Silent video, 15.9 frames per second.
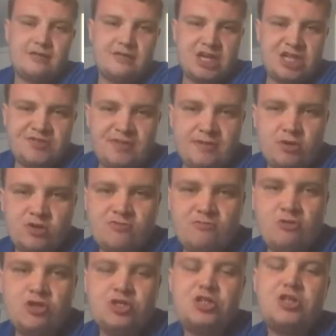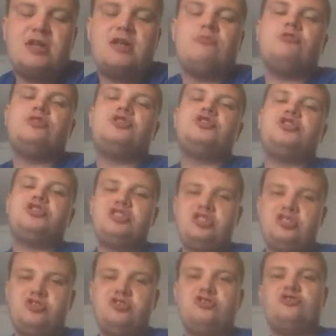Thanks very much for watching it, and I'll see
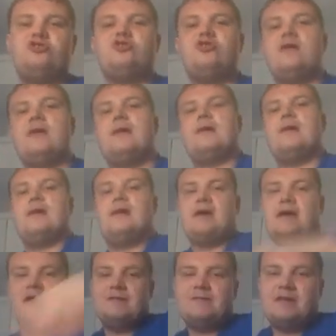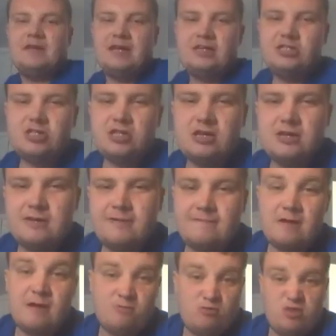you in the next,
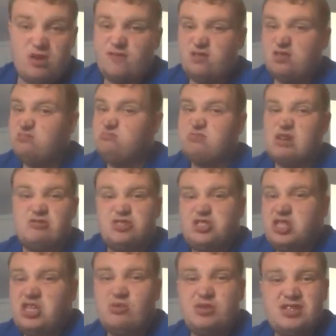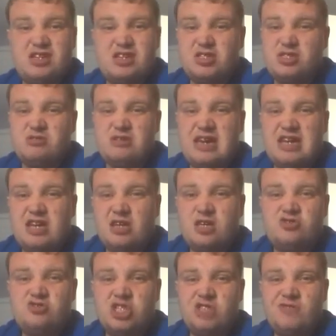whenever, I'll see you when there's any
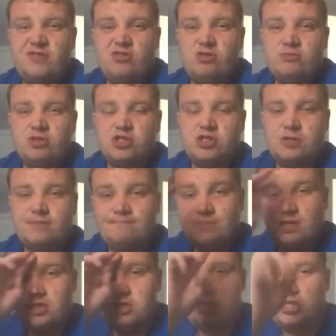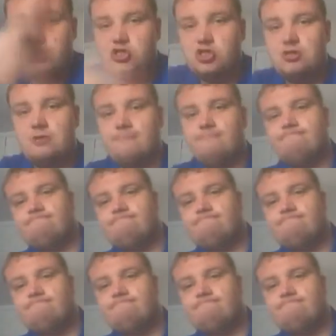other transfer rumours. See you soon.